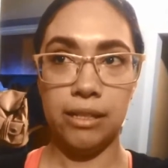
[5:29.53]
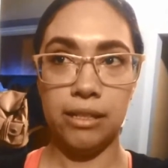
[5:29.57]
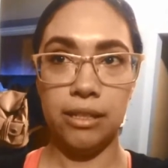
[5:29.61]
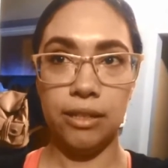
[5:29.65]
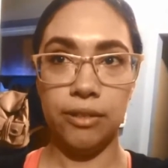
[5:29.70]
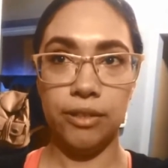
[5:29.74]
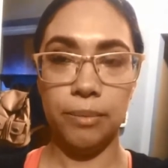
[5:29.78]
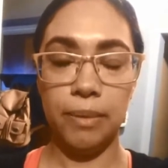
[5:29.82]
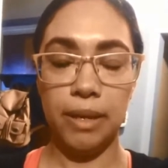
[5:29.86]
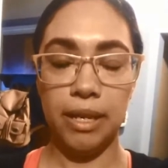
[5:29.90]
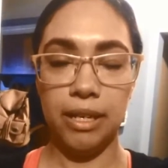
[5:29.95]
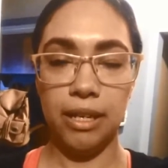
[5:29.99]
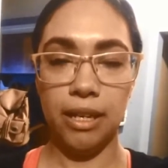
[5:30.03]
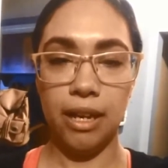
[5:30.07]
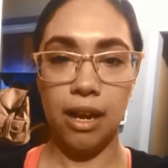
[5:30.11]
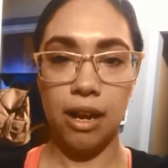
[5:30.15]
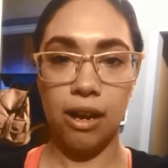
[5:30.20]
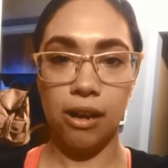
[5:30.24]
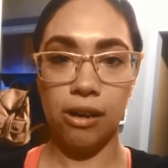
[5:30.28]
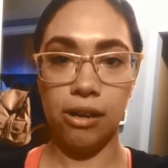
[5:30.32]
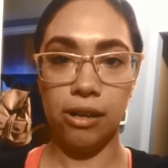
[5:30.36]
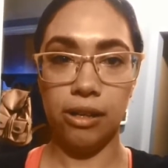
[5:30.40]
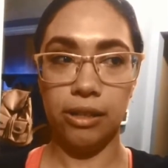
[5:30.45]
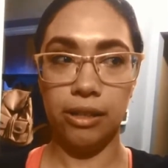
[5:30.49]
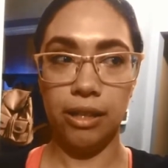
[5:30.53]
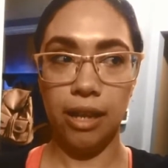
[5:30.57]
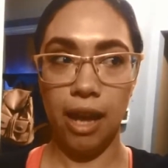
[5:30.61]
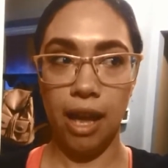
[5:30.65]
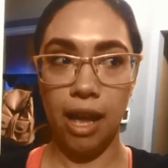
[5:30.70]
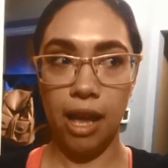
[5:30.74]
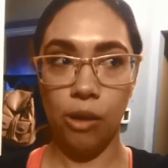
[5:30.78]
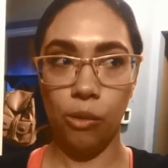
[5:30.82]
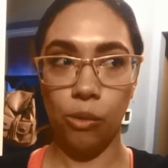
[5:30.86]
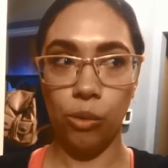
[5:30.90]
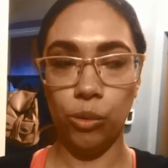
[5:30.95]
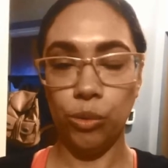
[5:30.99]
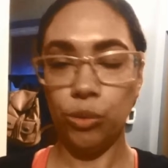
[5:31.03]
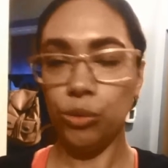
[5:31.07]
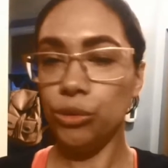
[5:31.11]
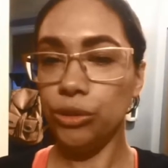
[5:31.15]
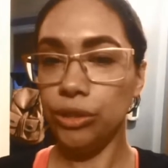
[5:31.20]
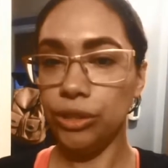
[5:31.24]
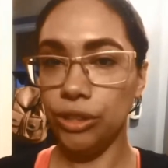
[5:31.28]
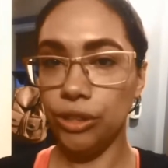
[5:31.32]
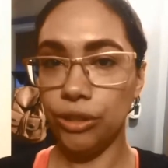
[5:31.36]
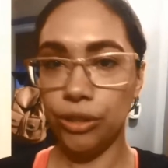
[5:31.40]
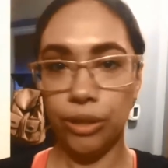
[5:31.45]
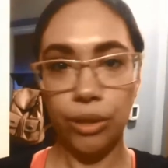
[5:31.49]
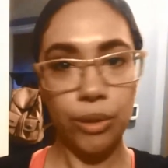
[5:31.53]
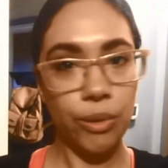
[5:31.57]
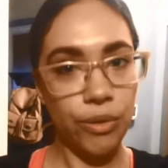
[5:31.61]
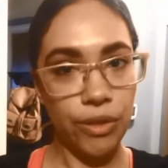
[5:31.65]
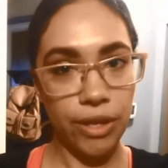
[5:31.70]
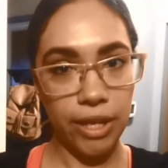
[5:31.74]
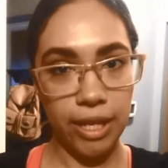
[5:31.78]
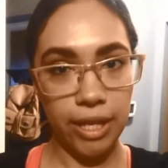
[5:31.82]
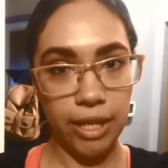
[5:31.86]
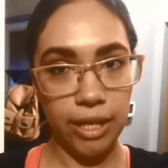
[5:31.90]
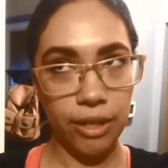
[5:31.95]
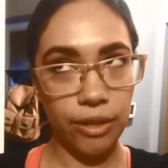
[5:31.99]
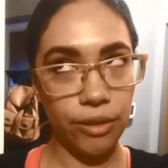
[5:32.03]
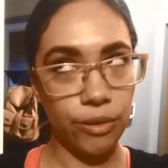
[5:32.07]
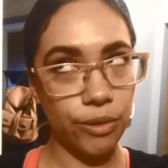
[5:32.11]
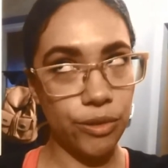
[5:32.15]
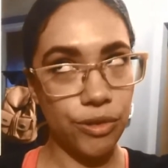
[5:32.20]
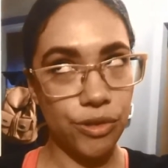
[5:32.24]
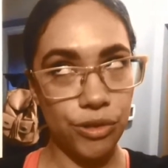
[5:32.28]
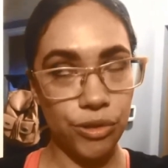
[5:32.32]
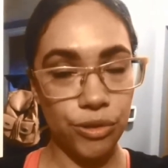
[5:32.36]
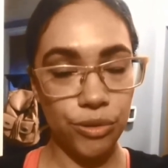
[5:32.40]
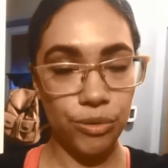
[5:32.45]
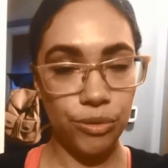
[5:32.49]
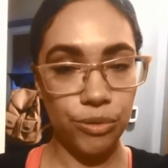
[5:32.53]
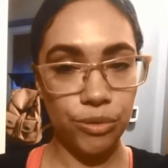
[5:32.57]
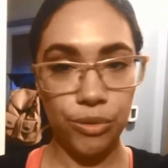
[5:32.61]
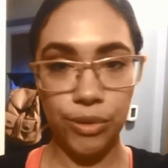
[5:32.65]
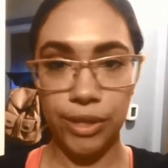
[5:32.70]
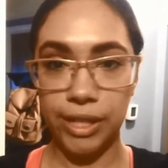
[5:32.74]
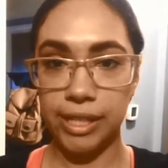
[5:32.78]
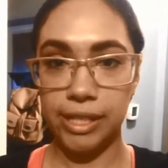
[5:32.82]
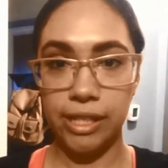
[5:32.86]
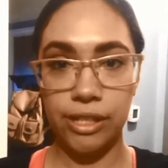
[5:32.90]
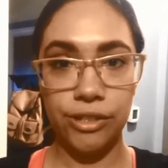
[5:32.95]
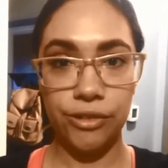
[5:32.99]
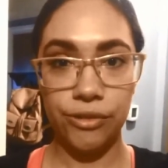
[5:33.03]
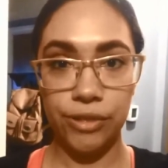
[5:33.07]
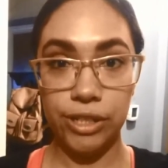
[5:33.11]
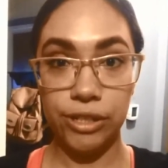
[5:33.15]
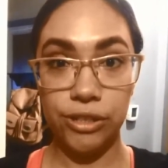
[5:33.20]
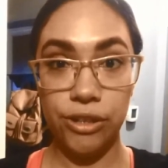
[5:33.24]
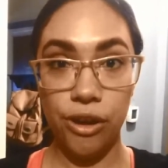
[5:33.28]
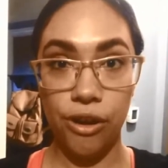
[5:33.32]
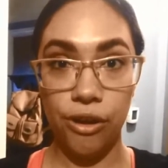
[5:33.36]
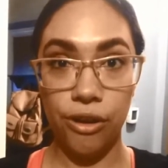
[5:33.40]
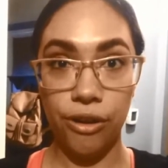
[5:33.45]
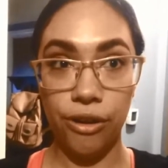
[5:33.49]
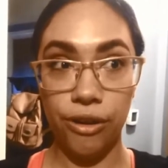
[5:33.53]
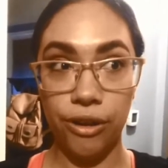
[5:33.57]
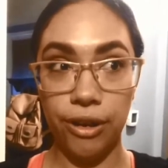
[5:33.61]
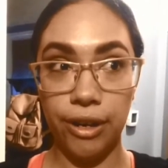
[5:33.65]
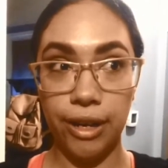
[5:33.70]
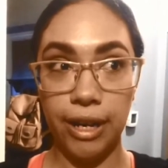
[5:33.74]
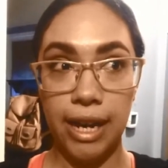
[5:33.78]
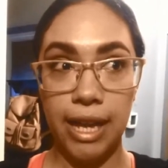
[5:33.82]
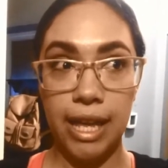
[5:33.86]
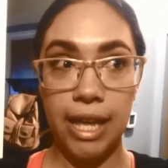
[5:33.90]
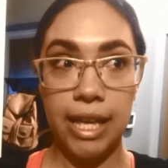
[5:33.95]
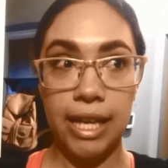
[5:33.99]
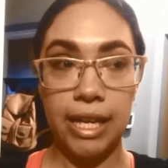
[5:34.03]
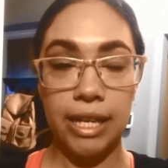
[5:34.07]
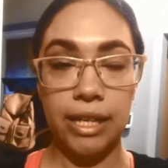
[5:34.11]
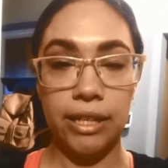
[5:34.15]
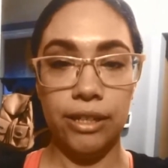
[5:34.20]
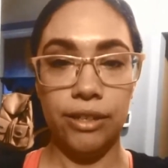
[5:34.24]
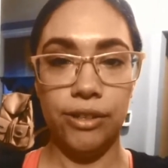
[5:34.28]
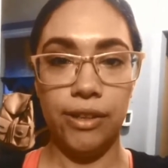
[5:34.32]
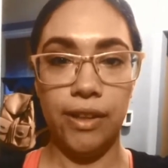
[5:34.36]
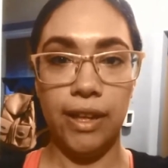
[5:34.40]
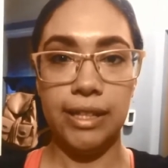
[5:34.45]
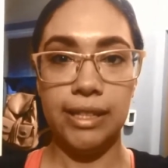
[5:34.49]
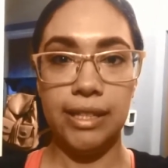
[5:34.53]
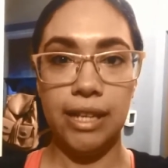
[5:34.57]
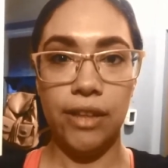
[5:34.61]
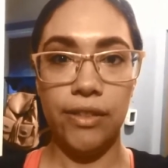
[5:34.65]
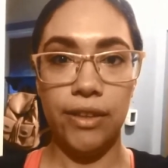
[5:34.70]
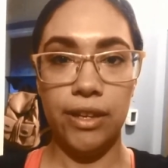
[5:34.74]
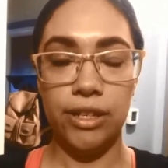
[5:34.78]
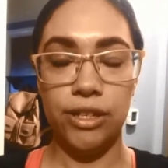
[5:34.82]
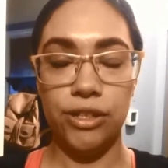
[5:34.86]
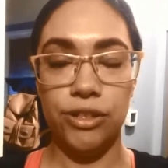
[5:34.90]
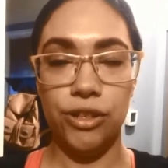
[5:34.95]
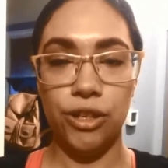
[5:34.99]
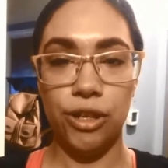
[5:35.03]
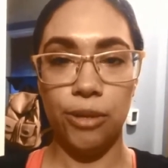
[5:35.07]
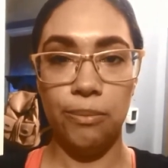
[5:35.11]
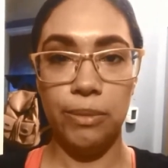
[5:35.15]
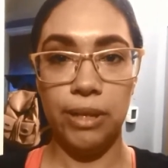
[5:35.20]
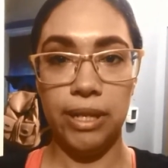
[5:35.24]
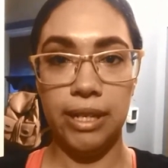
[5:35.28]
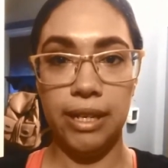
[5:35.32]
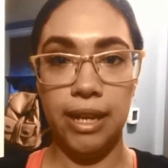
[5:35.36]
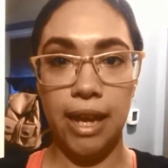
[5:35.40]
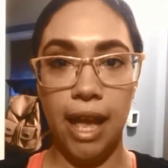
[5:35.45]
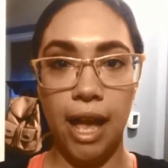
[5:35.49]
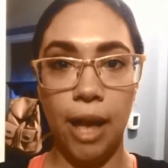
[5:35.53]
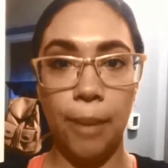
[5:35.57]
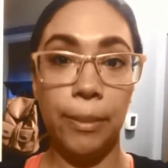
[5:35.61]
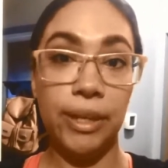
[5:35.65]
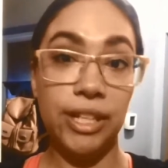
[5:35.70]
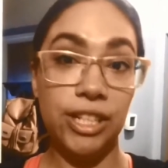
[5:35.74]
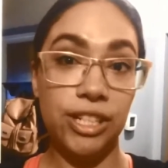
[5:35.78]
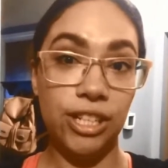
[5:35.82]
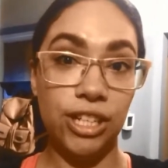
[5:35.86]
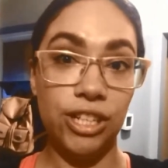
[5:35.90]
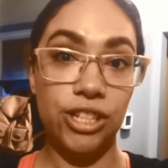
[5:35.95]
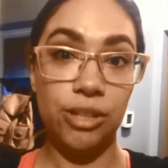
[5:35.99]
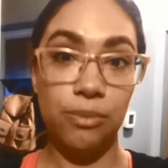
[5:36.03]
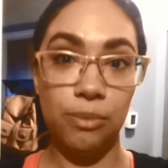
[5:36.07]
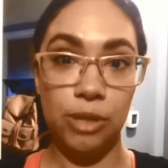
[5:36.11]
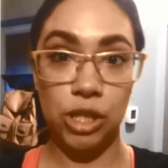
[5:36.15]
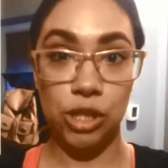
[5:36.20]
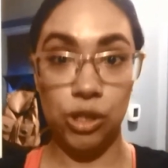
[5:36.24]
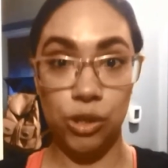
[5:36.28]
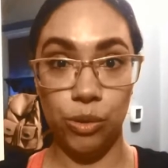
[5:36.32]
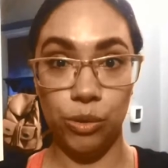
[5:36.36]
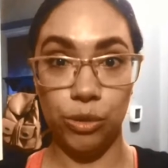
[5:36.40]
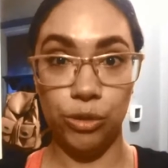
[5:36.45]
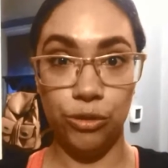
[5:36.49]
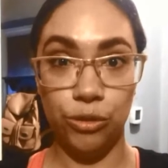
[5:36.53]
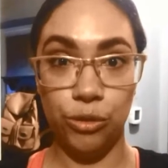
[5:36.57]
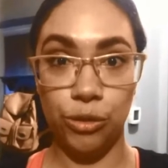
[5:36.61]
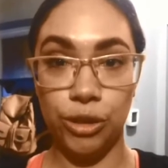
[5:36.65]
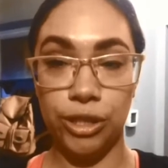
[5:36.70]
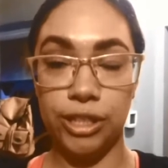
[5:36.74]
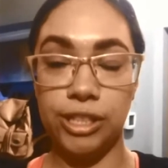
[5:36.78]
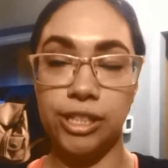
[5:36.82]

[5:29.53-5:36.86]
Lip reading: So depending on how old your clothing or shoes or accessories are, you know, that's how they determine how much they should be sold for.